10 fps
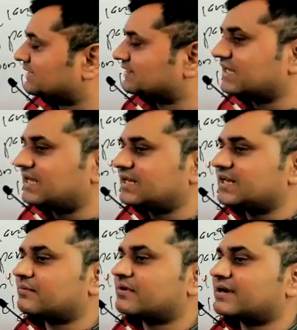they
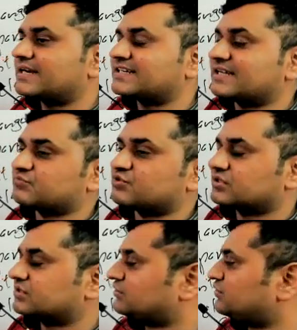never attempt
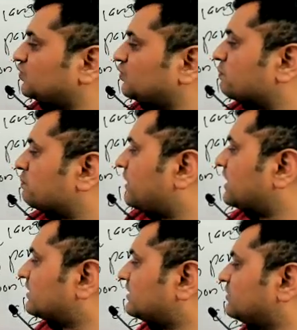to
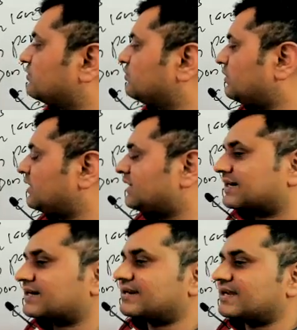make you
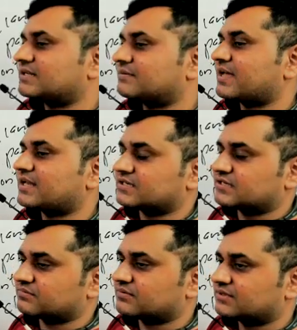creative and active.